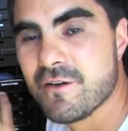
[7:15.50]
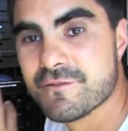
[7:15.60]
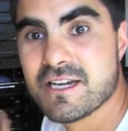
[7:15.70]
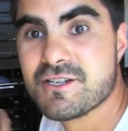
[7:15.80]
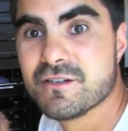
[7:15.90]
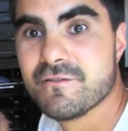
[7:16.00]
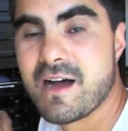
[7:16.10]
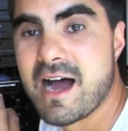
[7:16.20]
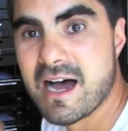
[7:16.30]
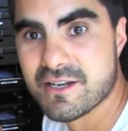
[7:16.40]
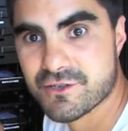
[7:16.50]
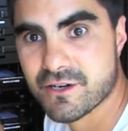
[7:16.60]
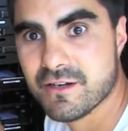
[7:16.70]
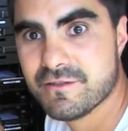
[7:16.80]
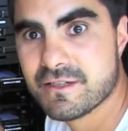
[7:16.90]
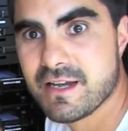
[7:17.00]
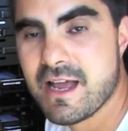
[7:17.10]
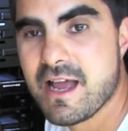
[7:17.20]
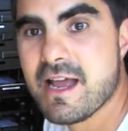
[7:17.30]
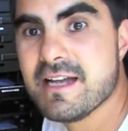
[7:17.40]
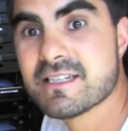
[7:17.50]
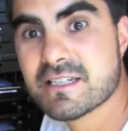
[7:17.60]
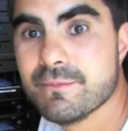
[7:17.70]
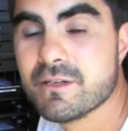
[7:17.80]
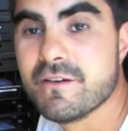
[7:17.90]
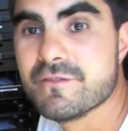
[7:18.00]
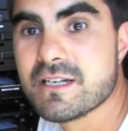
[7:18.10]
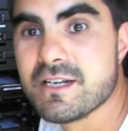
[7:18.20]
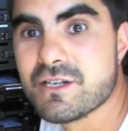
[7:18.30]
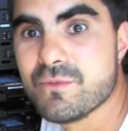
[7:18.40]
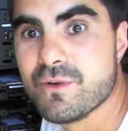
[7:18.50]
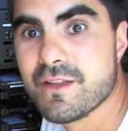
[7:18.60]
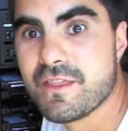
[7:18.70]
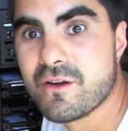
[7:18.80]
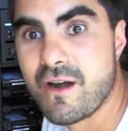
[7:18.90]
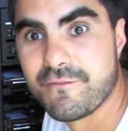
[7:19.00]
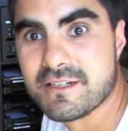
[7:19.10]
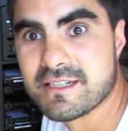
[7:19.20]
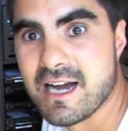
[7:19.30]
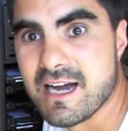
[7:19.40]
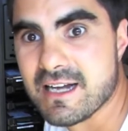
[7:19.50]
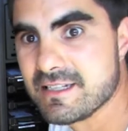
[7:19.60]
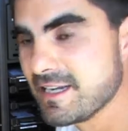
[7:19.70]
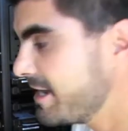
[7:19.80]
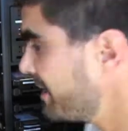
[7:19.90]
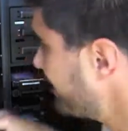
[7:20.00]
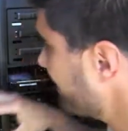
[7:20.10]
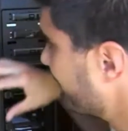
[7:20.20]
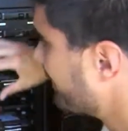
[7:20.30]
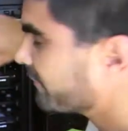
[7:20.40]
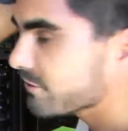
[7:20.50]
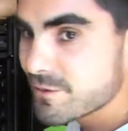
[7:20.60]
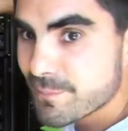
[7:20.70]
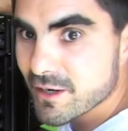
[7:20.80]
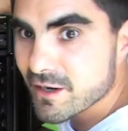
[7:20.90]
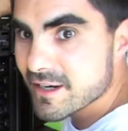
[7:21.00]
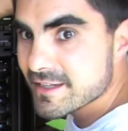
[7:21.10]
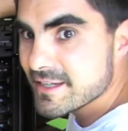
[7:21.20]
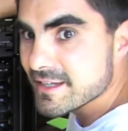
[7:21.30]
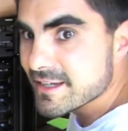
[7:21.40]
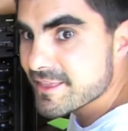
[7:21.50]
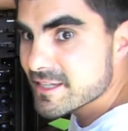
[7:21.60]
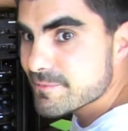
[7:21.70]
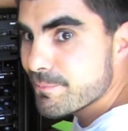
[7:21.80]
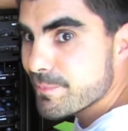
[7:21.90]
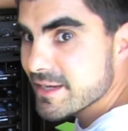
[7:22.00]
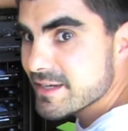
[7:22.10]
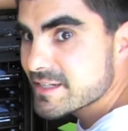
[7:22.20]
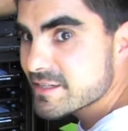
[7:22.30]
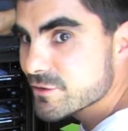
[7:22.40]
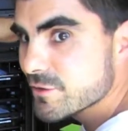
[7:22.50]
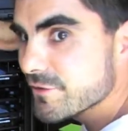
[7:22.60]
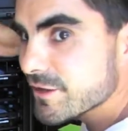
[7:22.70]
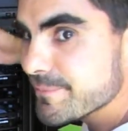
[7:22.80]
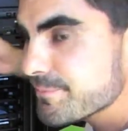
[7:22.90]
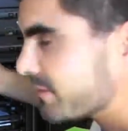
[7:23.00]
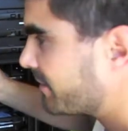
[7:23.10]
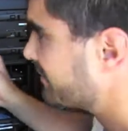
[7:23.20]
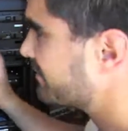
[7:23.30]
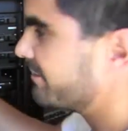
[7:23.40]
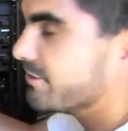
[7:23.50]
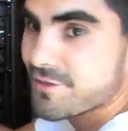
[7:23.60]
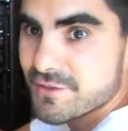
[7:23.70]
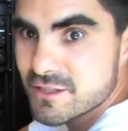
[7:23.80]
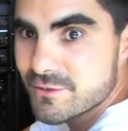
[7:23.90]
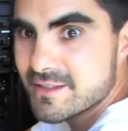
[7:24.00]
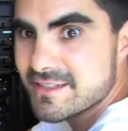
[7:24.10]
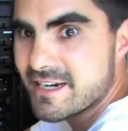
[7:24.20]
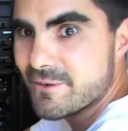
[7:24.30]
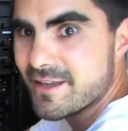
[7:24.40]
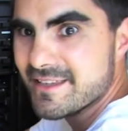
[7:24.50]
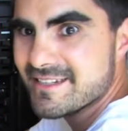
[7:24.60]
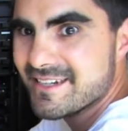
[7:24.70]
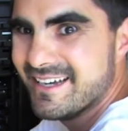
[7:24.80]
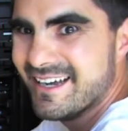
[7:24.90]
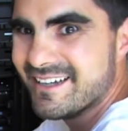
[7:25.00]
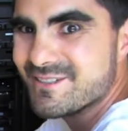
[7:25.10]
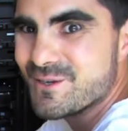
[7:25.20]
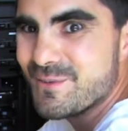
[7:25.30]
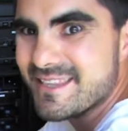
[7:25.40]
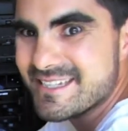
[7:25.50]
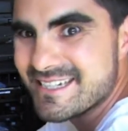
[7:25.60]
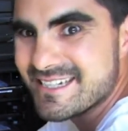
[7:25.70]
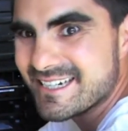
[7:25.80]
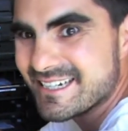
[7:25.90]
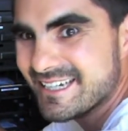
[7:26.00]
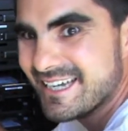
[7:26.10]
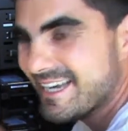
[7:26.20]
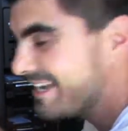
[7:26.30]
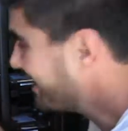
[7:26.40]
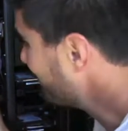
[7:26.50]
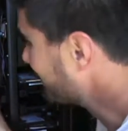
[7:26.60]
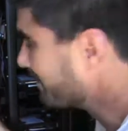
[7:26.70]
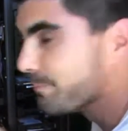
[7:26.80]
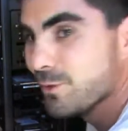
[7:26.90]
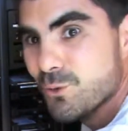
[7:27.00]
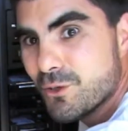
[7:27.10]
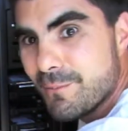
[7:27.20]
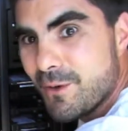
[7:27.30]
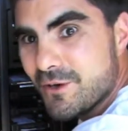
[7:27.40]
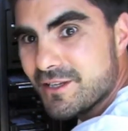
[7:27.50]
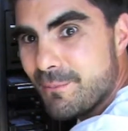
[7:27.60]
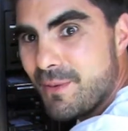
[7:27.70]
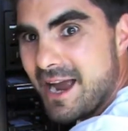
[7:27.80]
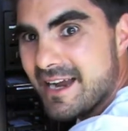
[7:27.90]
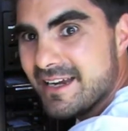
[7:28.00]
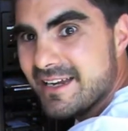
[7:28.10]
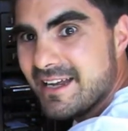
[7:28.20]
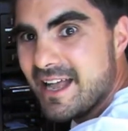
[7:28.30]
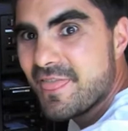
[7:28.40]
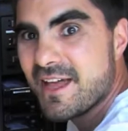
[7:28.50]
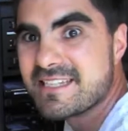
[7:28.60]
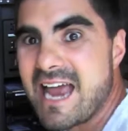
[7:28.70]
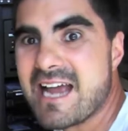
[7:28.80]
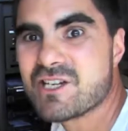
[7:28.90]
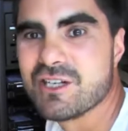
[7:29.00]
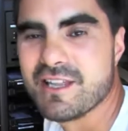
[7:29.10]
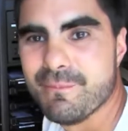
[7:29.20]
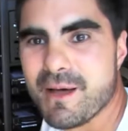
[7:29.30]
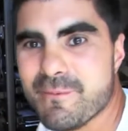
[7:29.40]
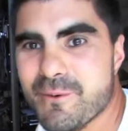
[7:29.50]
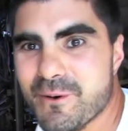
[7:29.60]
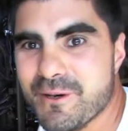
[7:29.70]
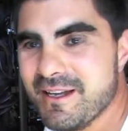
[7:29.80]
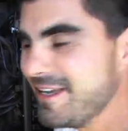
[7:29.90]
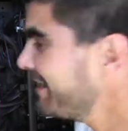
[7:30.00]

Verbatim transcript: conversation of hard drives, it's a similar conversation with graphics cards. Now if you look behind here, this big silver, so not this one, take away this, I'll talk about this in a second, but the blue component at the back, that's actually the motherboard.